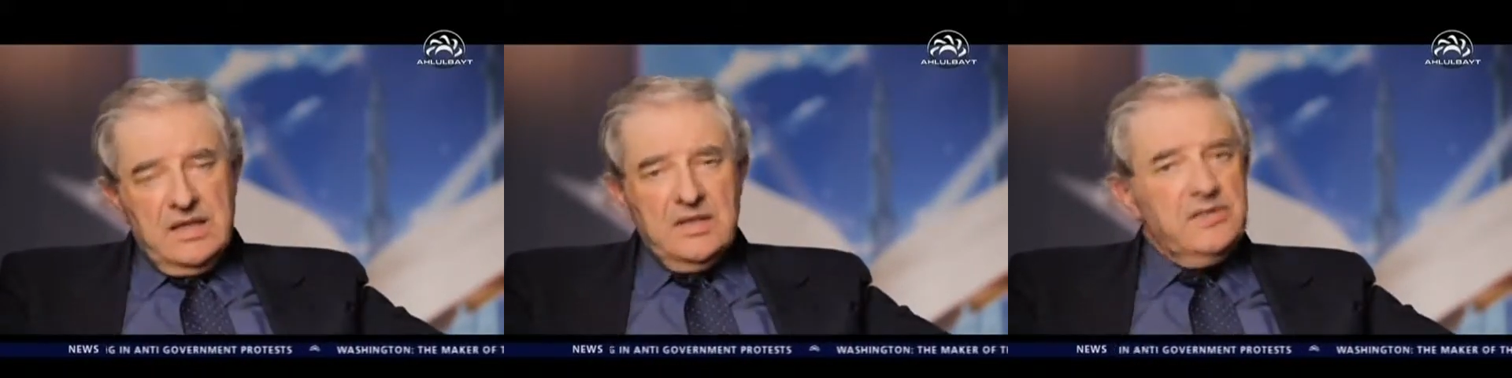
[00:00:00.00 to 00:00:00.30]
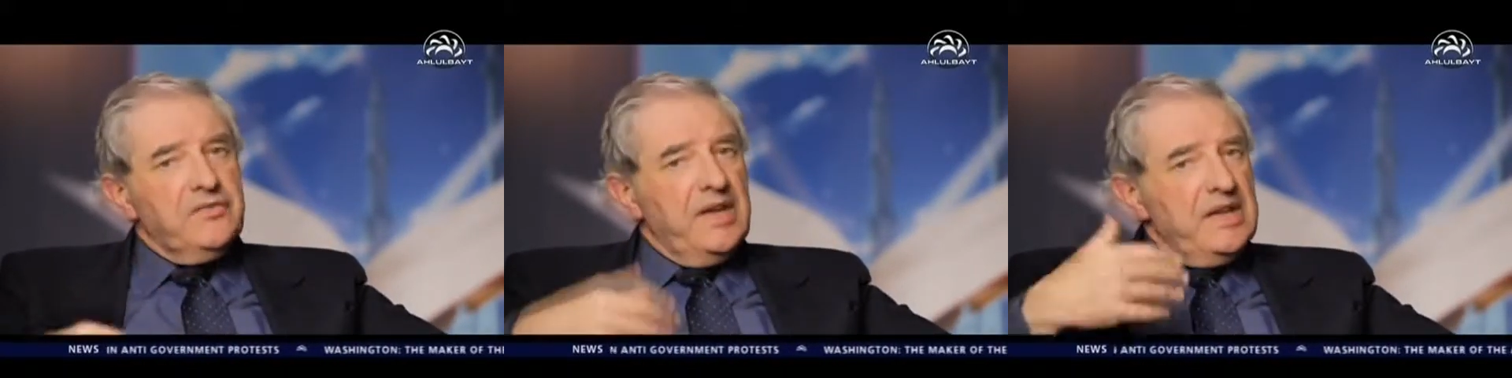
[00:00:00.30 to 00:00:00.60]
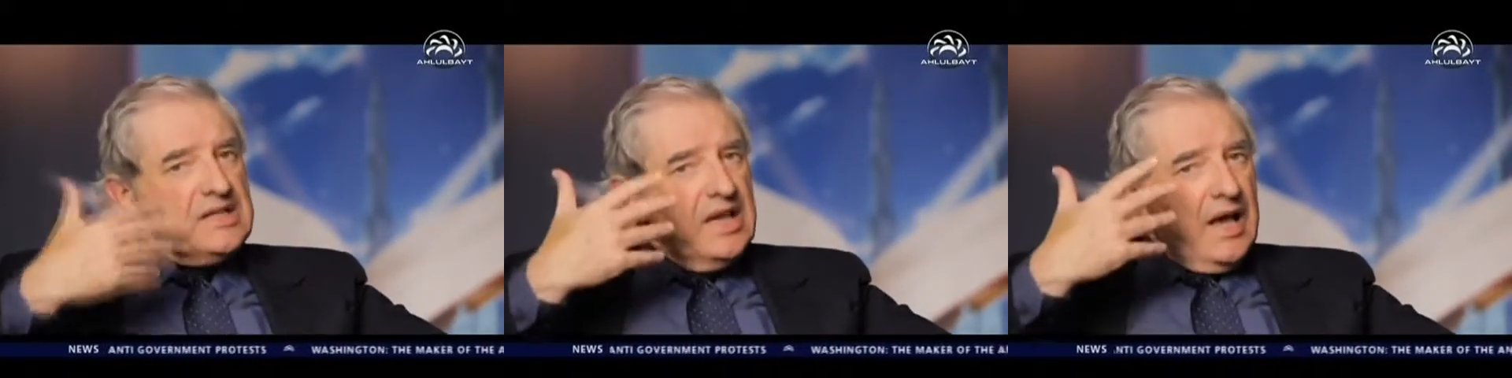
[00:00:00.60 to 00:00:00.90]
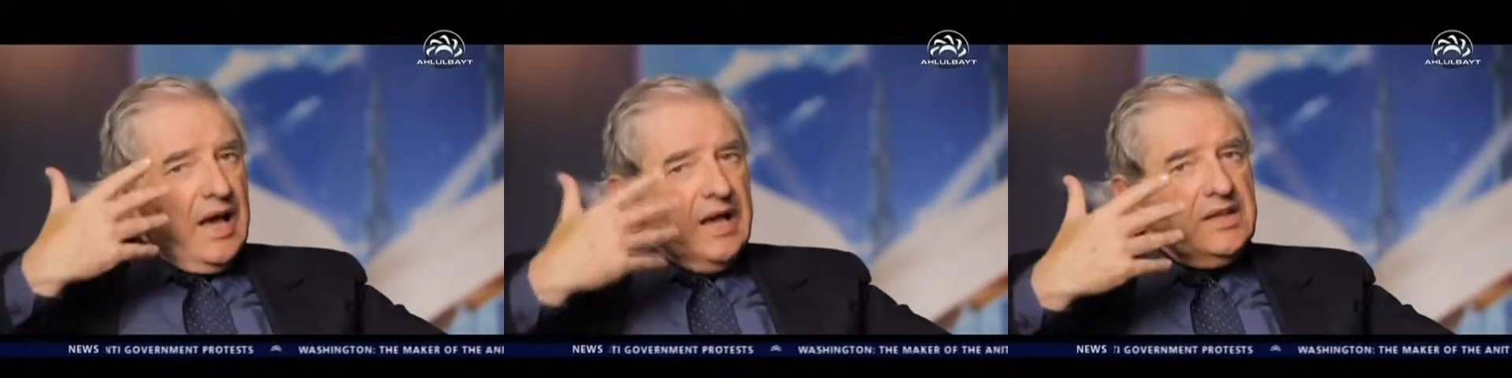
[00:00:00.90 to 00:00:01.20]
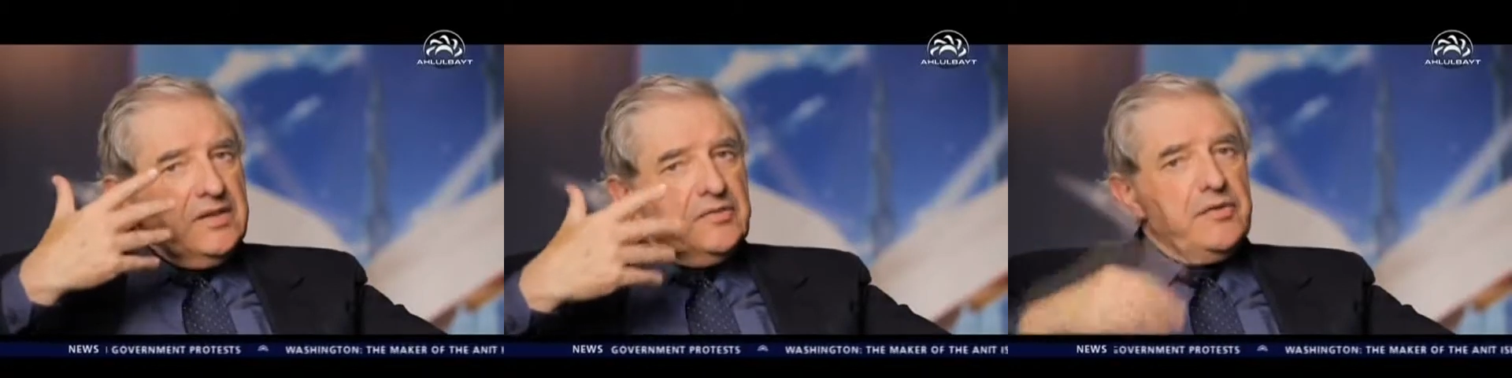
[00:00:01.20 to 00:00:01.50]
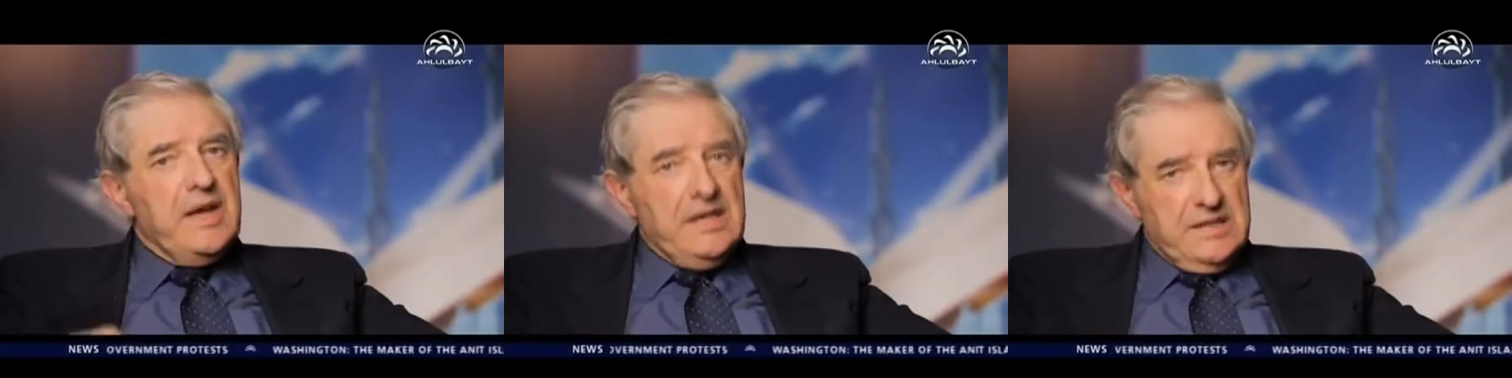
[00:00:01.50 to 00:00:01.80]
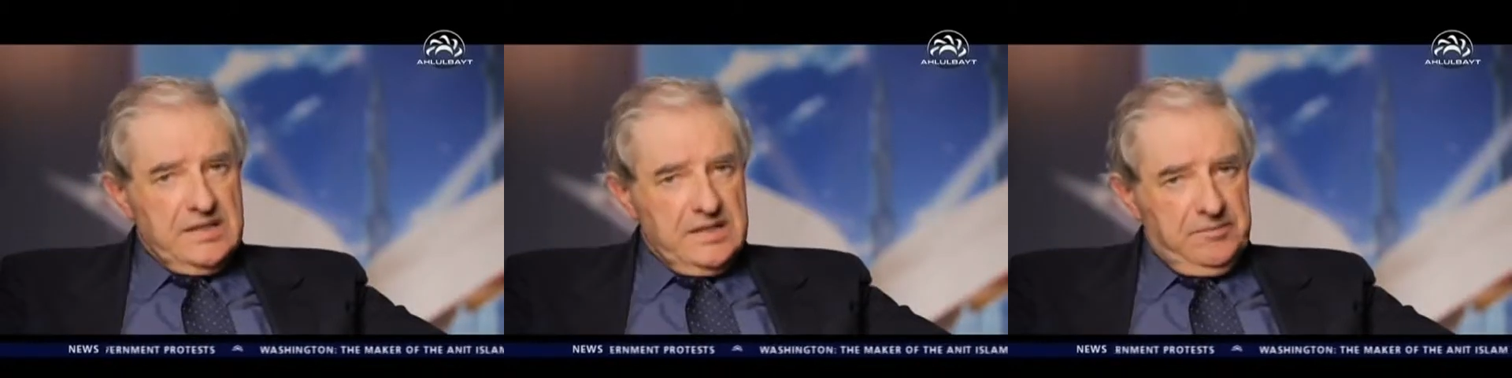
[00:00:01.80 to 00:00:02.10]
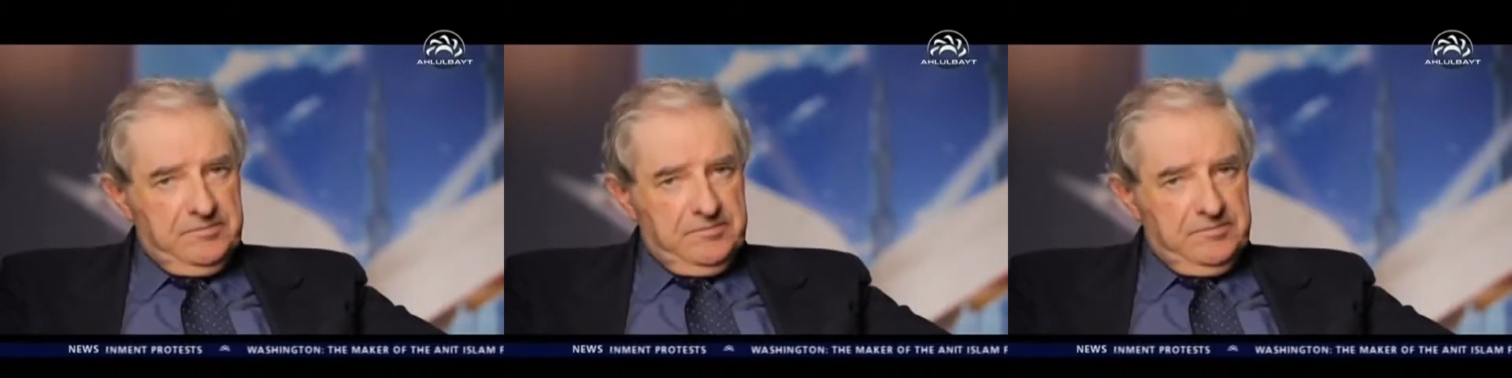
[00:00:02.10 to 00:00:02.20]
the feet, and the face.